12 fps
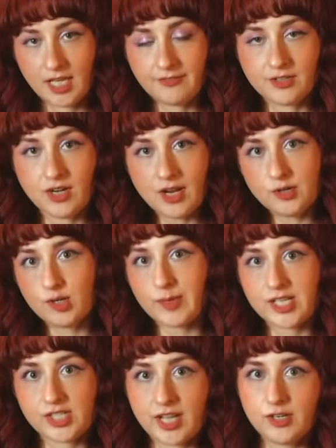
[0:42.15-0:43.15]
If you're not new to
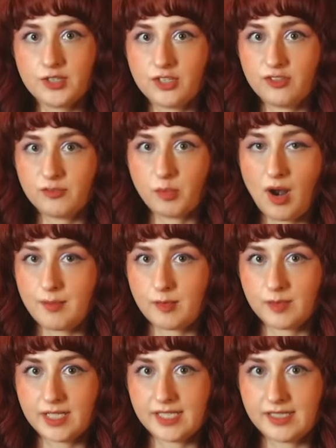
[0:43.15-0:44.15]
my channel, you've
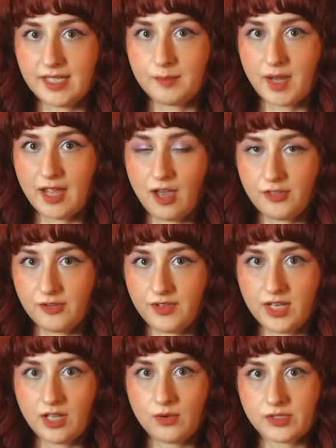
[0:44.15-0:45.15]
probably seen my other
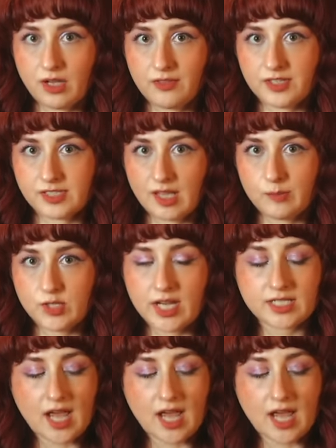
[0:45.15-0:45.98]
videos on the subject.